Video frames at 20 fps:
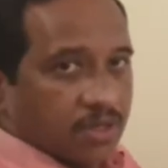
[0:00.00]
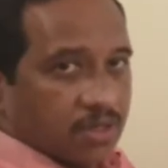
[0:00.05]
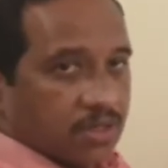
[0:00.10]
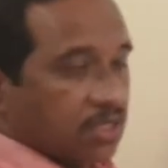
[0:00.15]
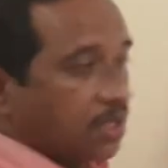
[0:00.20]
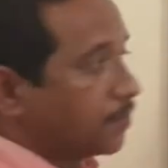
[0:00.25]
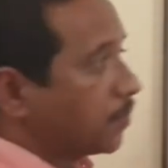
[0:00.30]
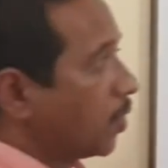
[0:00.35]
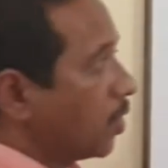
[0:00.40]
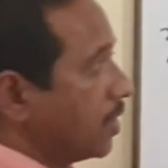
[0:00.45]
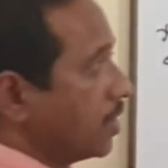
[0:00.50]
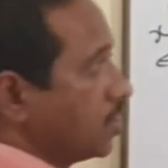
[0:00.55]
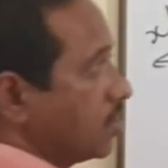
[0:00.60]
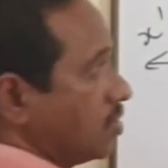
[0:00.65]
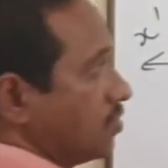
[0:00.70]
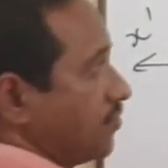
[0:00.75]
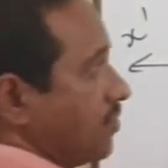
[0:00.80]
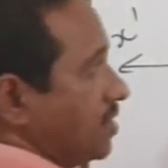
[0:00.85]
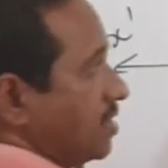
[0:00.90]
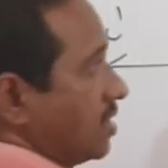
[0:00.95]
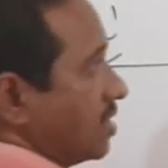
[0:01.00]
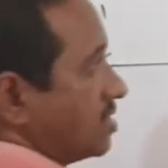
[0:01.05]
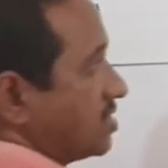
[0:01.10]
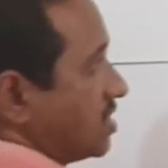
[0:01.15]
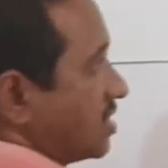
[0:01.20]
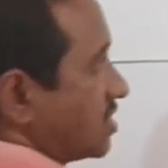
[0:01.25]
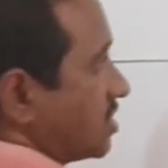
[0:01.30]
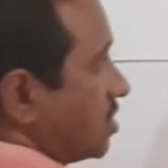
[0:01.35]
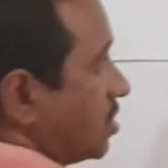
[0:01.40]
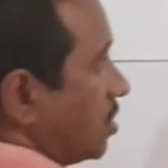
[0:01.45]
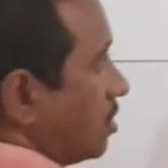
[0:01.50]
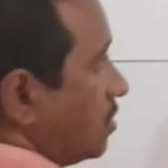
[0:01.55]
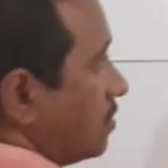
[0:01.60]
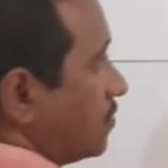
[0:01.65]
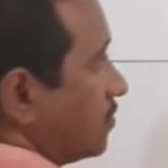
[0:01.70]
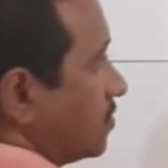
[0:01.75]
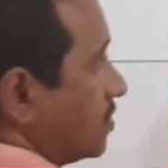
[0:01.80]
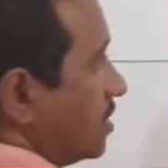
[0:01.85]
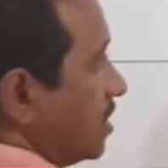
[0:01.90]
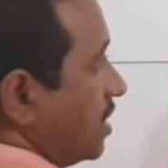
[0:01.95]
The point of intersection
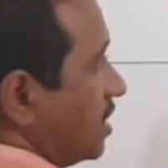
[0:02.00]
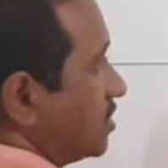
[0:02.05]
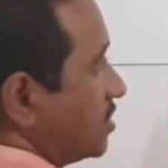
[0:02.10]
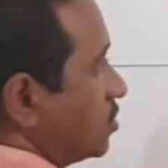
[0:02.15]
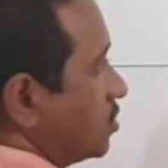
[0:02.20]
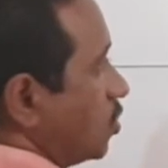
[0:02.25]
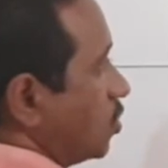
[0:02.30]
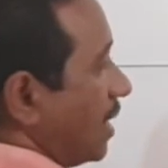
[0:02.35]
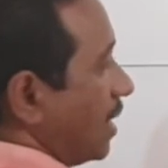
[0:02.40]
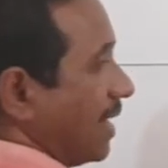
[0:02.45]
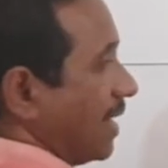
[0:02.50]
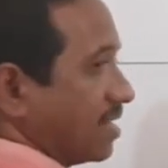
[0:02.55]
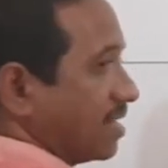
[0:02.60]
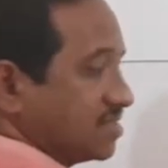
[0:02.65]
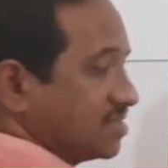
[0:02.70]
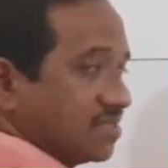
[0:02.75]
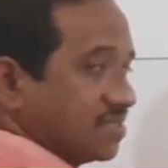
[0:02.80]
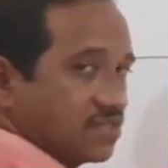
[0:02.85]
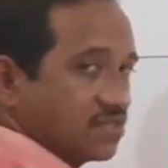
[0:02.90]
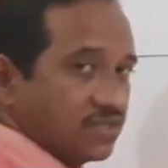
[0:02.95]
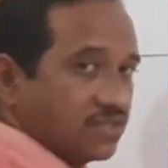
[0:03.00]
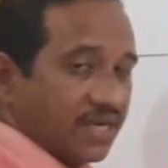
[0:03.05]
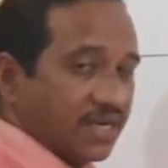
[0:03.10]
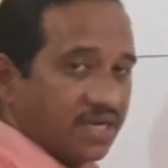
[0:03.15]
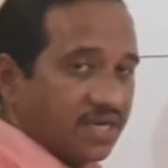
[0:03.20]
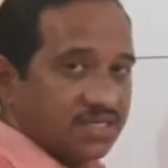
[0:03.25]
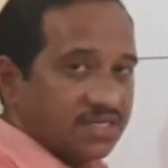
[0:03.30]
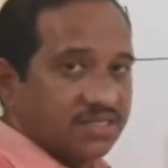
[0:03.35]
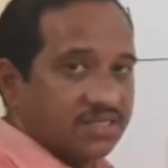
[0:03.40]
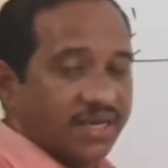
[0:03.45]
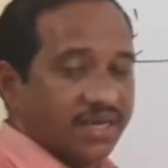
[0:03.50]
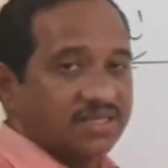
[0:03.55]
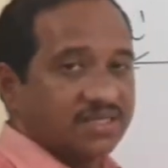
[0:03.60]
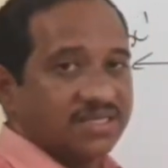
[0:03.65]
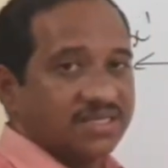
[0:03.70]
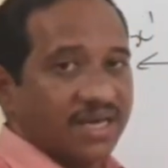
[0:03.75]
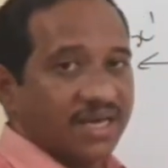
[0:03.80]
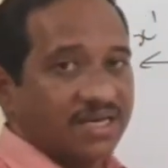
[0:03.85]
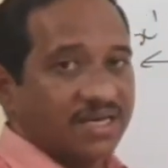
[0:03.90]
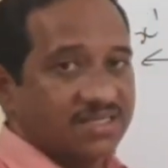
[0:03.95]
of these 2 axes, that is the
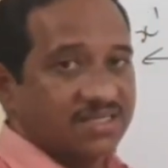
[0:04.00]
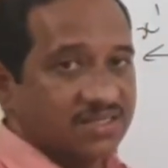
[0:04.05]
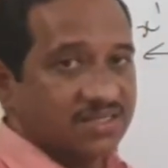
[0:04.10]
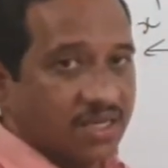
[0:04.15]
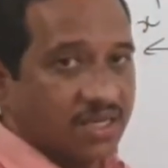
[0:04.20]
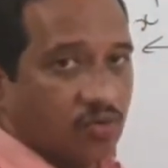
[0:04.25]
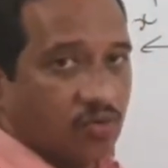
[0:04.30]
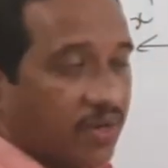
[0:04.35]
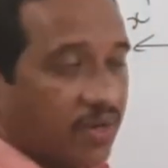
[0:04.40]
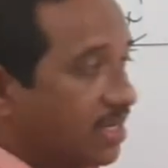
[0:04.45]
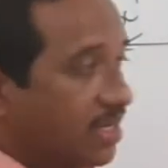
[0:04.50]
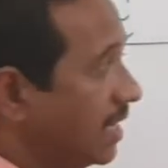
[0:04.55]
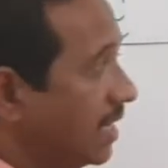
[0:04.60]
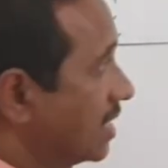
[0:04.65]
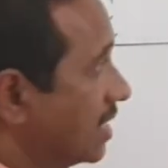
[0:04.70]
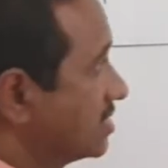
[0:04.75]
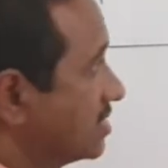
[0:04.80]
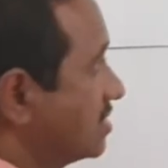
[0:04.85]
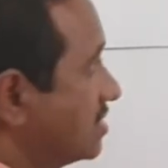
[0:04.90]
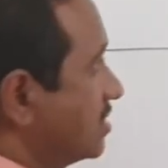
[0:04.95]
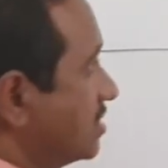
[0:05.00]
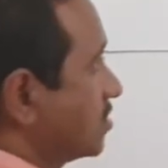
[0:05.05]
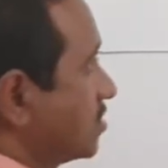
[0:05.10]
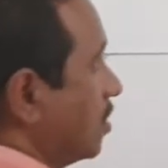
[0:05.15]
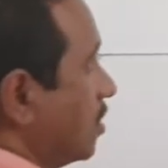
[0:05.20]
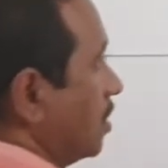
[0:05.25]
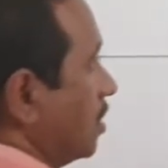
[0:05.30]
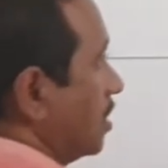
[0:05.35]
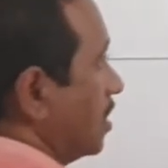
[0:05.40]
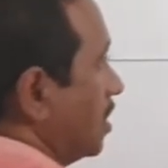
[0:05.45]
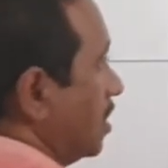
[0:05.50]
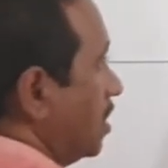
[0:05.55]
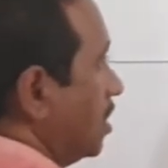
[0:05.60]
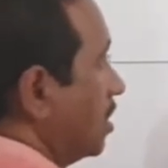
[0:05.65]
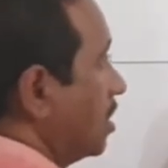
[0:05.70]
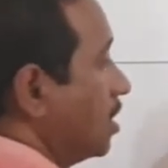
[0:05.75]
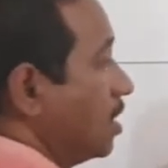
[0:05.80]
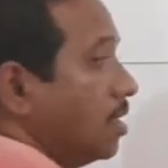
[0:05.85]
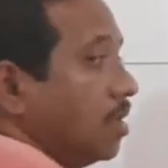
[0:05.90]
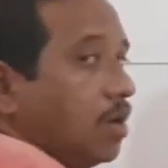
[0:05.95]
x-axis and y-axis, is called
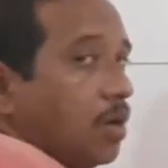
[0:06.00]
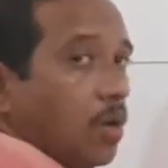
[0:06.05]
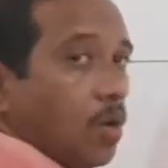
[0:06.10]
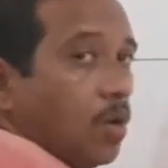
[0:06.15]
the